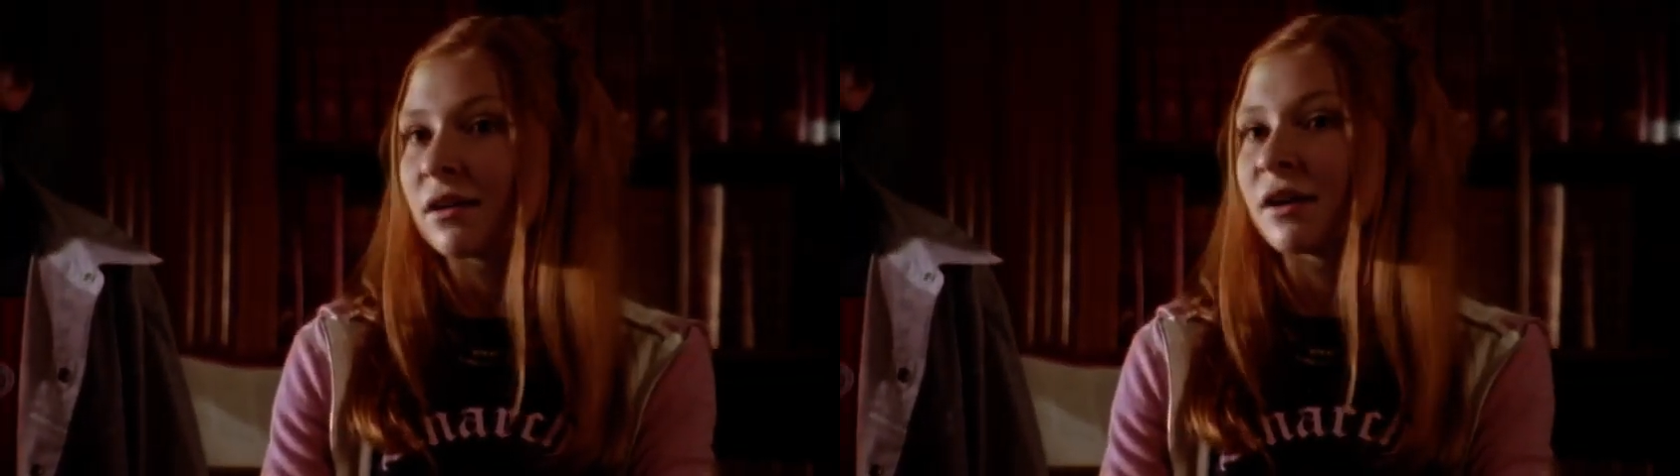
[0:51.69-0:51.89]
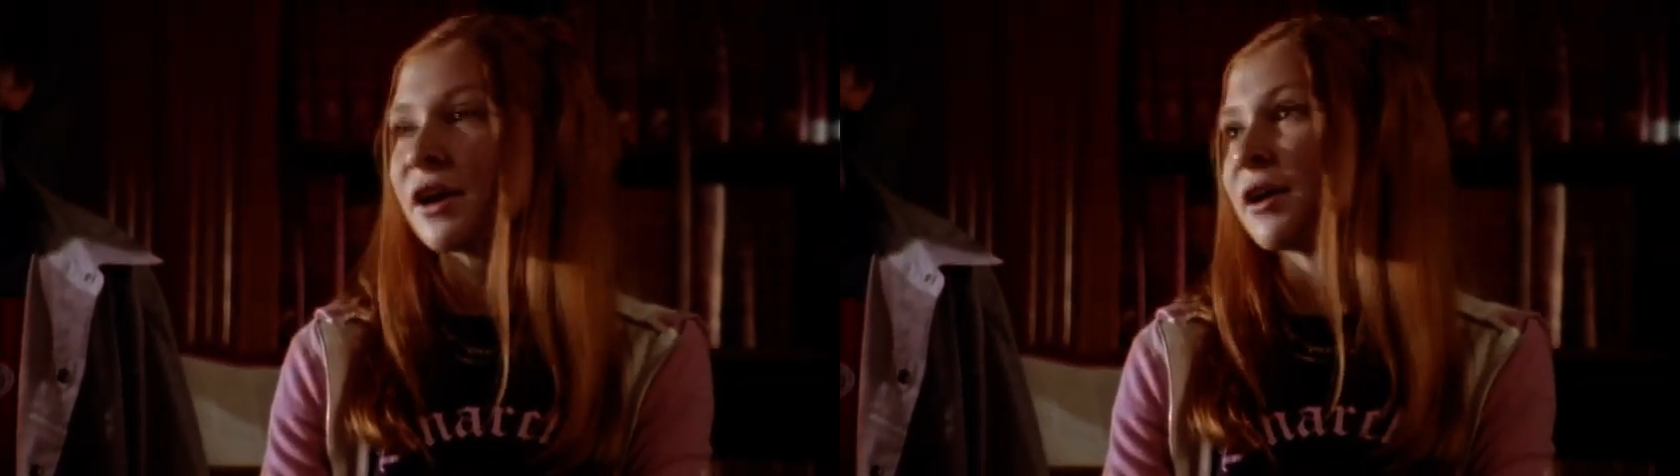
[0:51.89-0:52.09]

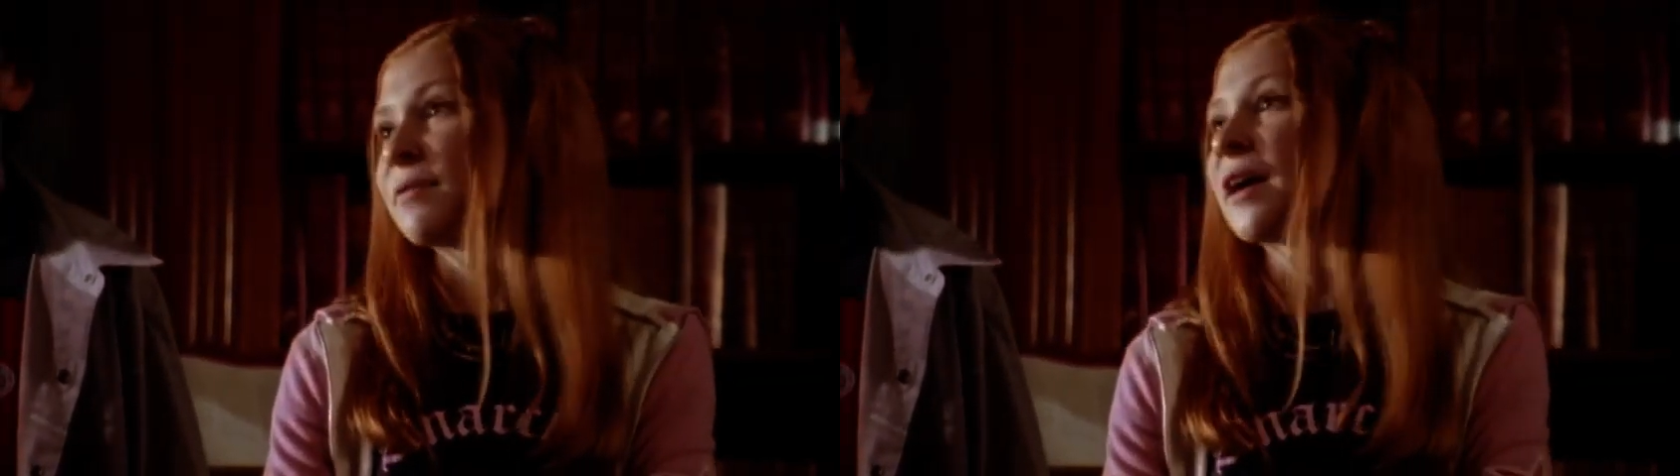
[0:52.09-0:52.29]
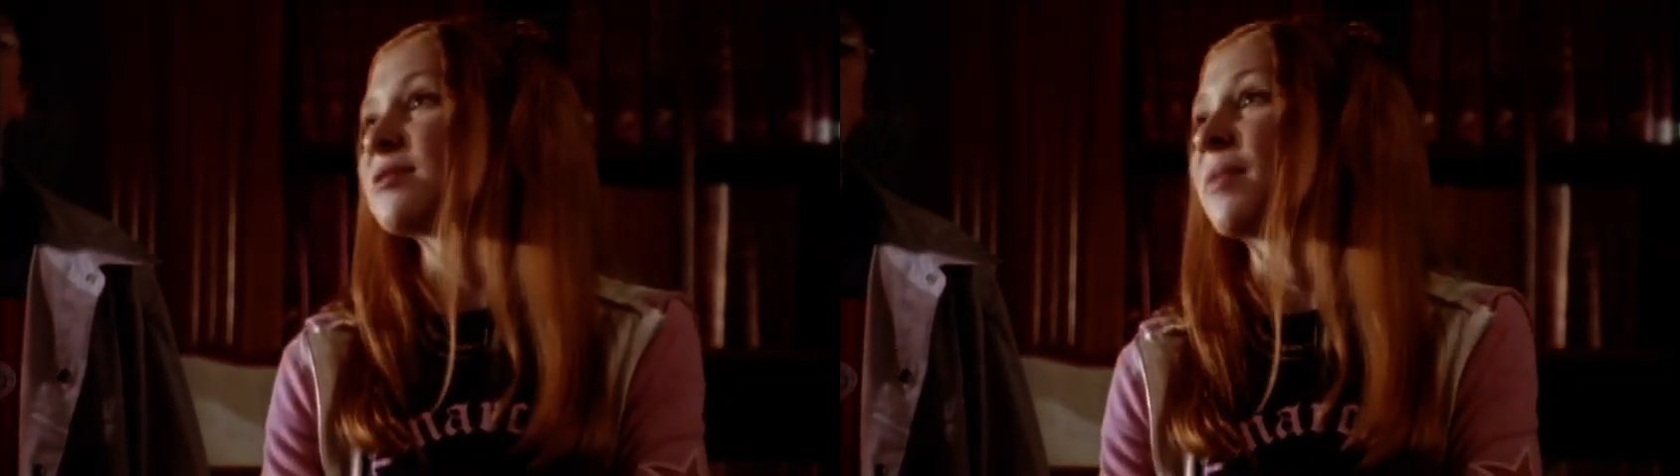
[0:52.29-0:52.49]
Uh,
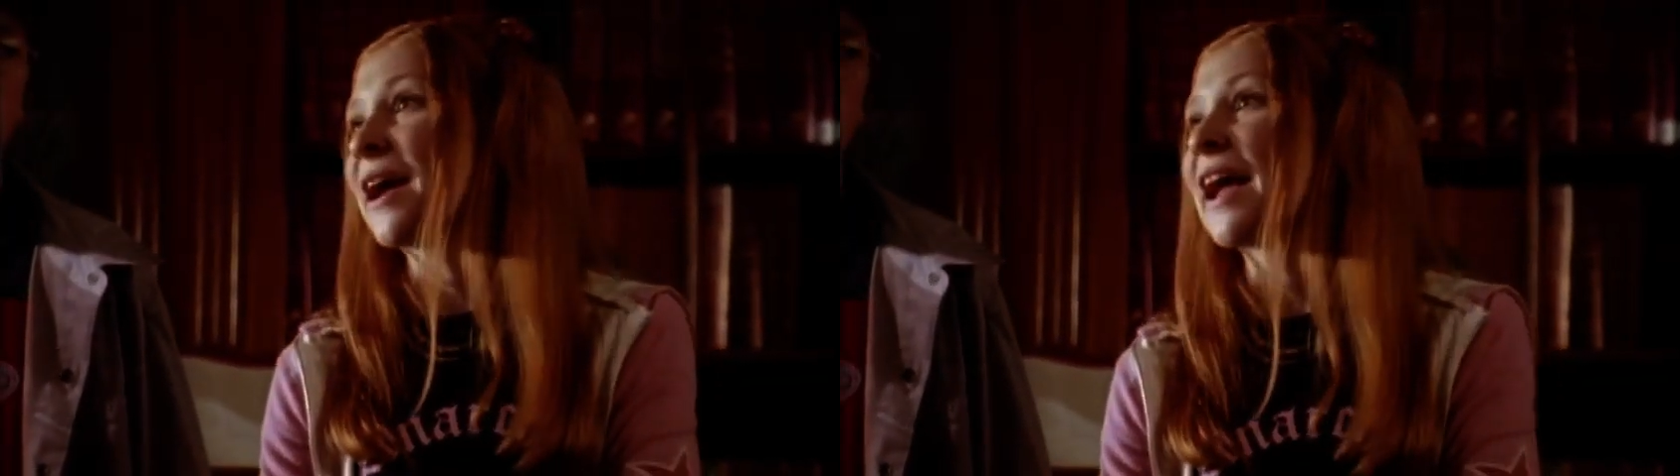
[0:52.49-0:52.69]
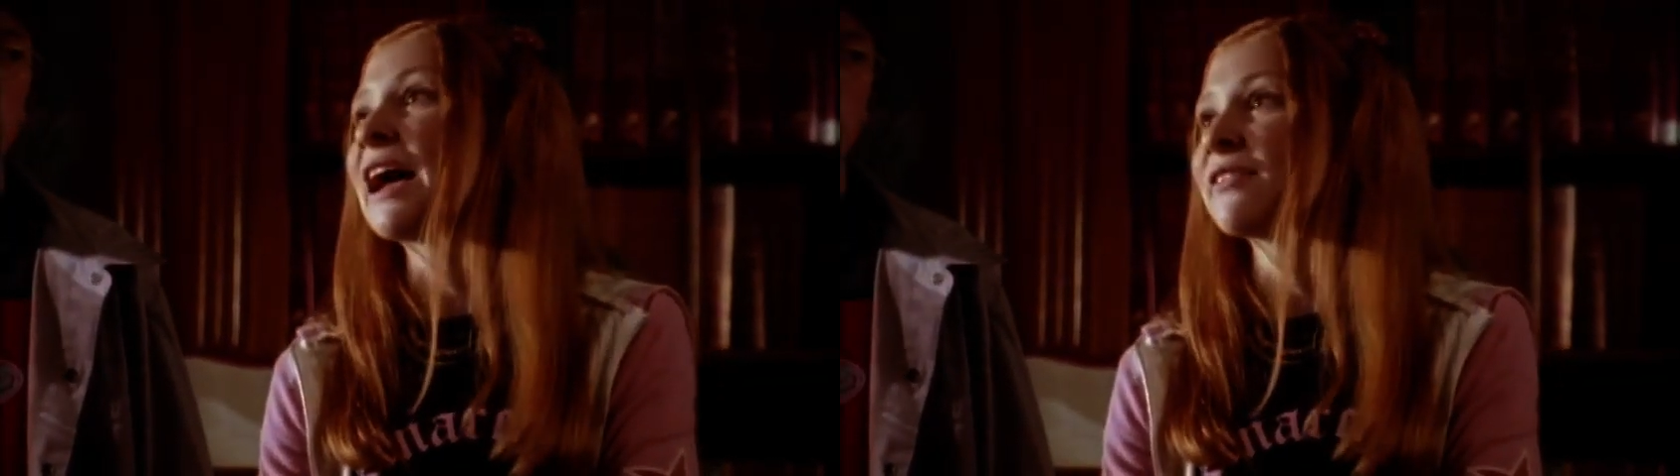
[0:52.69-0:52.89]
that's
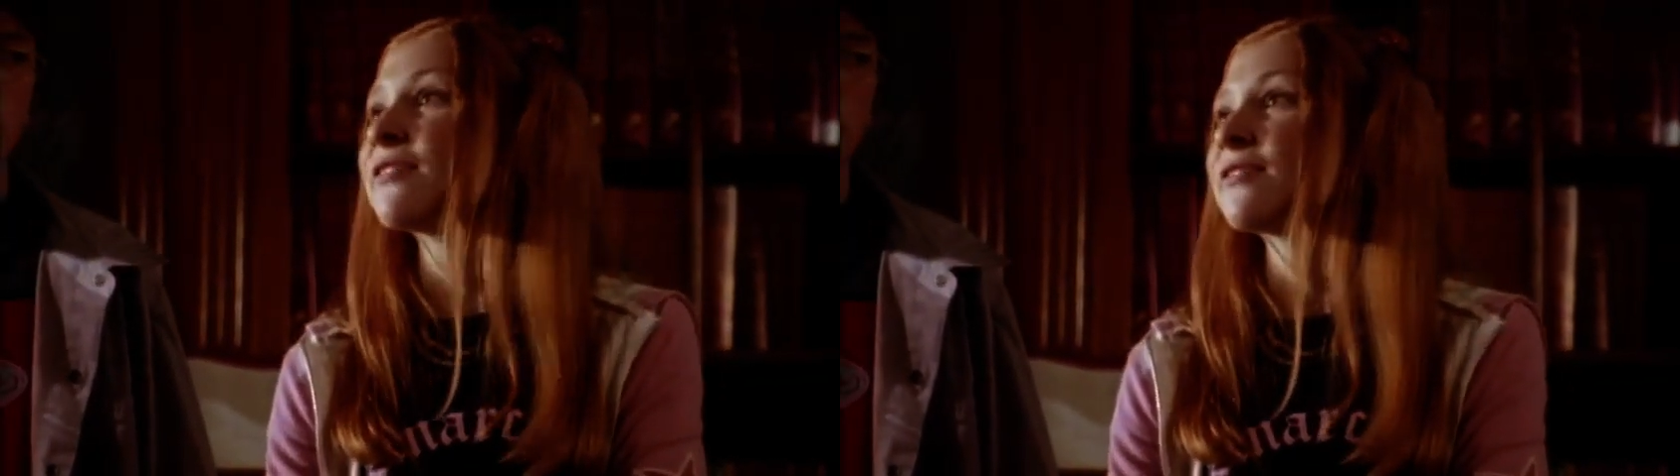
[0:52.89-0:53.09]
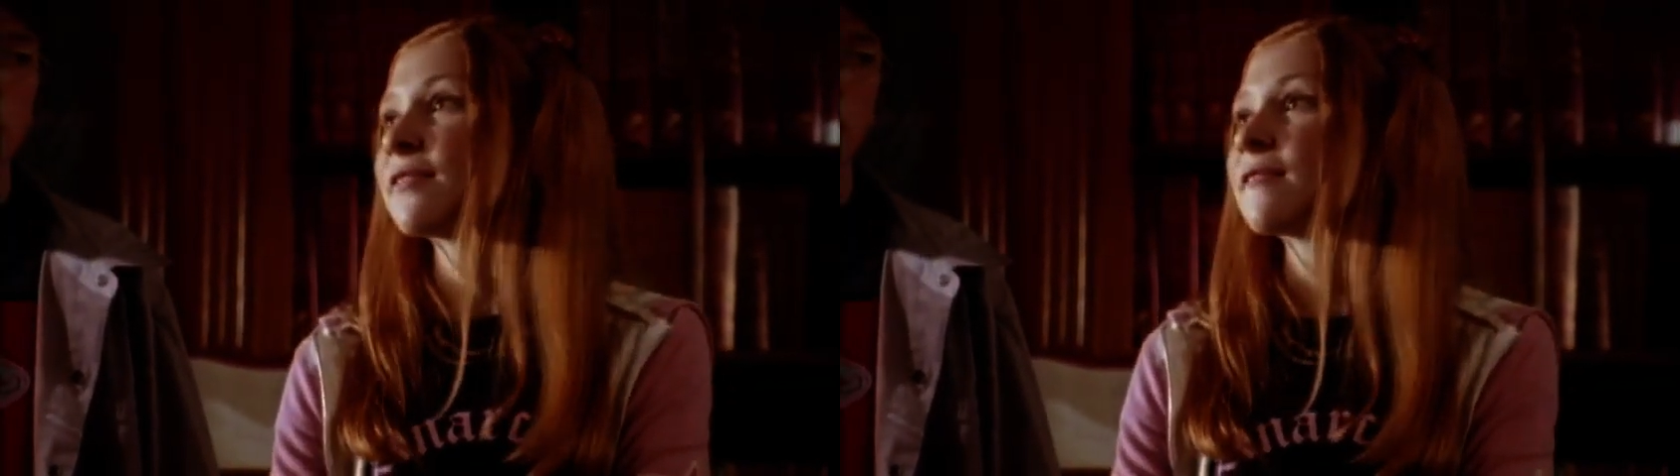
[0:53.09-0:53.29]
my half.